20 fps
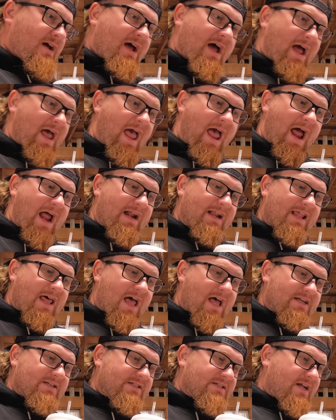I had it
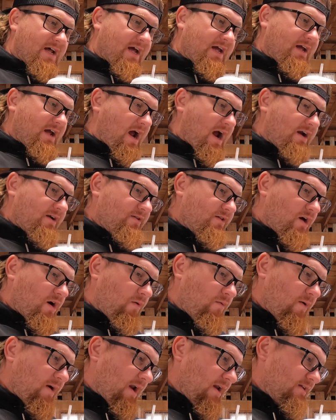last night. I don't
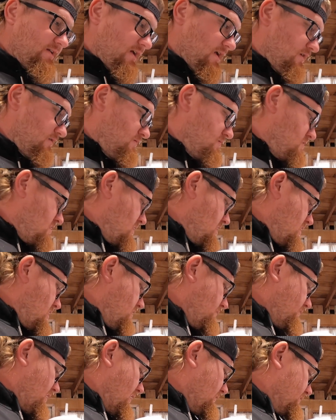know what I did.
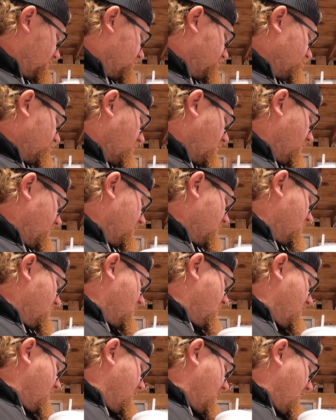Probably threw it.
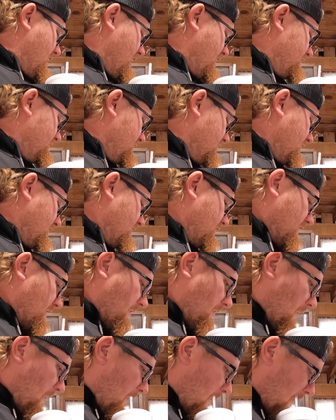And then
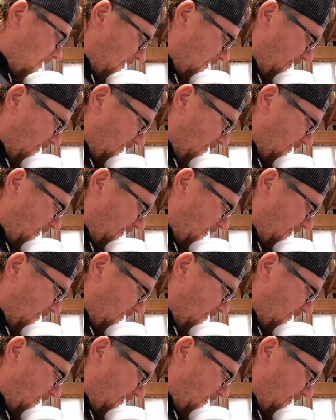I